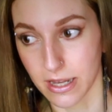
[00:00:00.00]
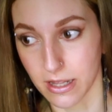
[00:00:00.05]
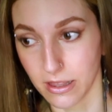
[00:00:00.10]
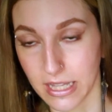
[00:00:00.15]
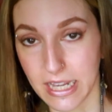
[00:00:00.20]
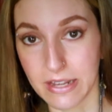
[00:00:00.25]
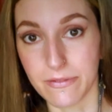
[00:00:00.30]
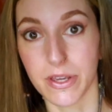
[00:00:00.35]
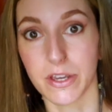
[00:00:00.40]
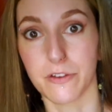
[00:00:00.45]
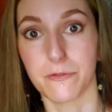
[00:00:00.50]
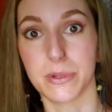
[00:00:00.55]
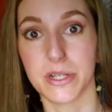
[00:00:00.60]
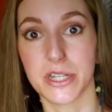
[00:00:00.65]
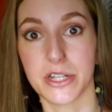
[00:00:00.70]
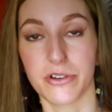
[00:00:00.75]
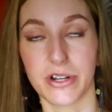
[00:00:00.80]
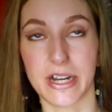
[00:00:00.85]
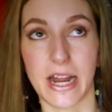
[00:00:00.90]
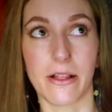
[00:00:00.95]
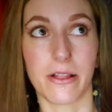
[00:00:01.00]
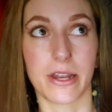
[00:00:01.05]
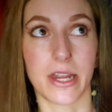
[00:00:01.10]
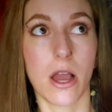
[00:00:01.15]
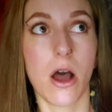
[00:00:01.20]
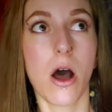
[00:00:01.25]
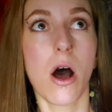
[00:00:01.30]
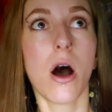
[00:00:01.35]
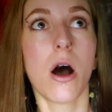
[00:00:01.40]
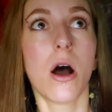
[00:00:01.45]
a leaving of materiality.
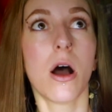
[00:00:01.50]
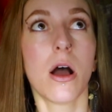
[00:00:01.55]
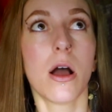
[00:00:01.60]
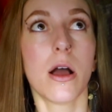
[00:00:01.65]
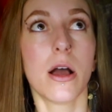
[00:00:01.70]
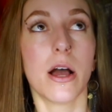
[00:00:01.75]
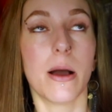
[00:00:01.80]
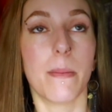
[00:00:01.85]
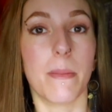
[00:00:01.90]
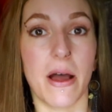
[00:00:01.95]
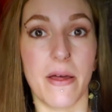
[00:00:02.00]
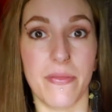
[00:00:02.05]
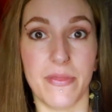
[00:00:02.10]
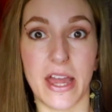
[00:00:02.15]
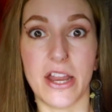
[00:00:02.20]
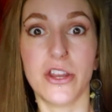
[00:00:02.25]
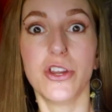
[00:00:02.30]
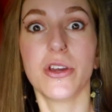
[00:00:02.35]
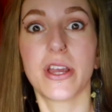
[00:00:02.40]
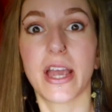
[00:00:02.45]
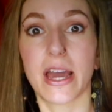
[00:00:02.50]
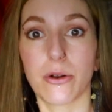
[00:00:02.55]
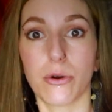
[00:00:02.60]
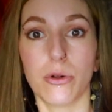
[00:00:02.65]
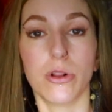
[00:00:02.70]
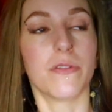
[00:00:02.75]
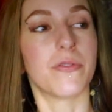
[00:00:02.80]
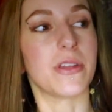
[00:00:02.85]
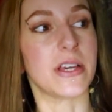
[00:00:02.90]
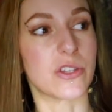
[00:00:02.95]
And then you get
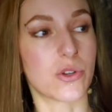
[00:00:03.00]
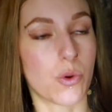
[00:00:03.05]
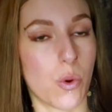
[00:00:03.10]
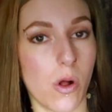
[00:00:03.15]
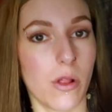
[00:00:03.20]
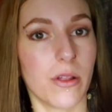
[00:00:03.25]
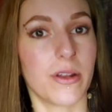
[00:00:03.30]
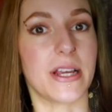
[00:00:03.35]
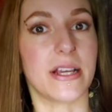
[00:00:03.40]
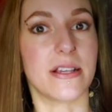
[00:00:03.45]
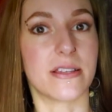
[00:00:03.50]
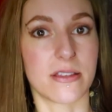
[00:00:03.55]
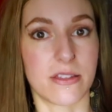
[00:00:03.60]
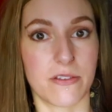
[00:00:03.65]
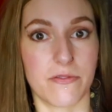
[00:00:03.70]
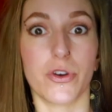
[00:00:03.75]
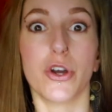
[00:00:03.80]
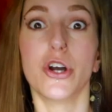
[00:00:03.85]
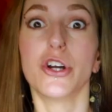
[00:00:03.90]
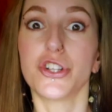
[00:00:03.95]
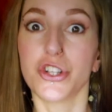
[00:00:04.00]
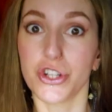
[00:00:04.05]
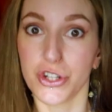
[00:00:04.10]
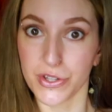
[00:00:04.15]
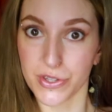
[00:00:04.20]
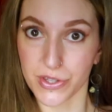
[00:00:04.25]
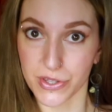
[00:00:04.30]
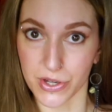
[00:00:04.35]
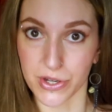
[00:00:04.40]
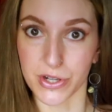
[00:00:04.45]
all of these qualities, the
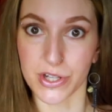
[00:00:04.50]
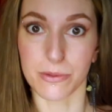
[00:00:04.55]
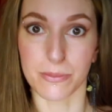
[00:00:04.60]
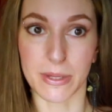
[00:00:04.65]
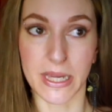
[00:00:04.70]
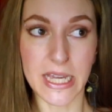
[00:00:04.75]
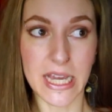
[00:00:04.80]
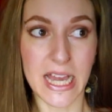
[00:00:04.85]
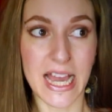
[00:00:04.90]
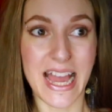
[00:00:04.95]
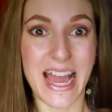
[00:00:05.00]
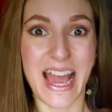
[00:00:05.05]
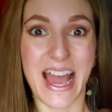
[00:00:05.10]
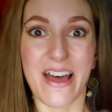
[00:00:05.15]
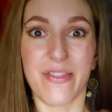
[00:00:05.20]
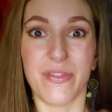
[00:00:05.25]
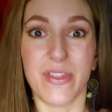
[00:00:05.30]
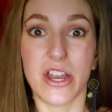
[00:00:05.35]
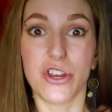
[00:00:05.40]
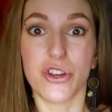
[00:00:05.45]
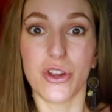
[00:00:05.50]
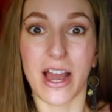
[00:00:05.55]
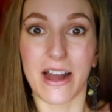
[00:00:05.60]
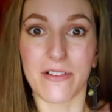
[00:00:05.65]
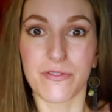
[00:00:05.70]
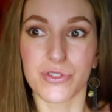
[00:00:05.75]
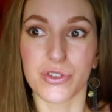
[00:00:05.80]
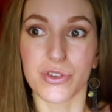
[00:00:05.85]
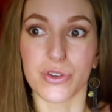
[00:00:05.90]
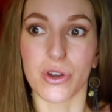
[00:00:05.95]
virtues, so to speak, and then you
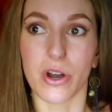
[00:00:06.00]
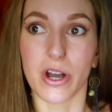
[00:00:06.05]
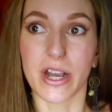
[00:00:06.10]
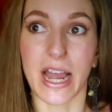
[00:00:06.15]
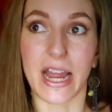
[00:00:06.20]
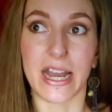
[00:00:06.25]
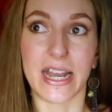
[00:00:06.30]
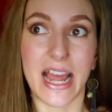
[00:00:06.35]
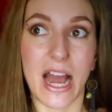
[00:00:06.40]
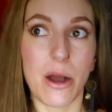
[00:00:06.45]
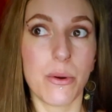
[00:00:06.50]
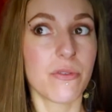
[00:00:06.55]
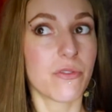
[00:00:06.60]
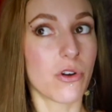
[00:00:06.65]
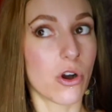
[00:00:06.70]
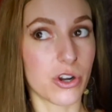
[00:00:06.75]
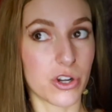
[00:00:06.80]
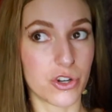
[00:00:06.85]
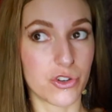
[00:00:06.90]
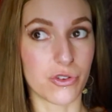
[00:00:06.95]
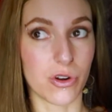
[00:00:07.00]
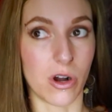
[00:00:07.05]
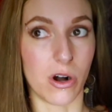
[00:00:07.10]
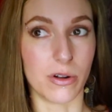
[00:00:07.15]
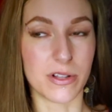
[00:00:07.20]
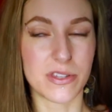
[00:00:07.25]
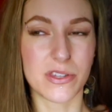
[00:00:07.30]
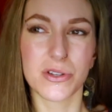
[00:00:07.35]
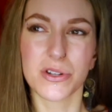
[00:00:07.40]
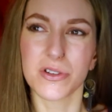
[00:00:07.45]
have to, okay, now we've got control.
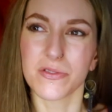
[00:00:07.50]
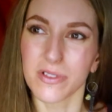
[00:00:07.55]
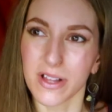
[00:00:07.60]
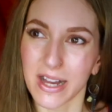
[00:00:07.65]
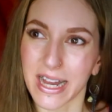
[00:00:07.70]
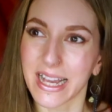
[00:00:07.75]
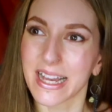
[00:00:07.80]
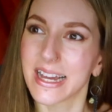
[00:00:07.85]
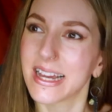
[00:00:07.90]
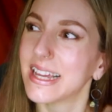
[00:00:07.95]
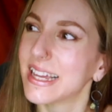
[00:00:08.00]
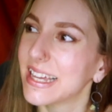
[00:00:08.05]
It's sort of like,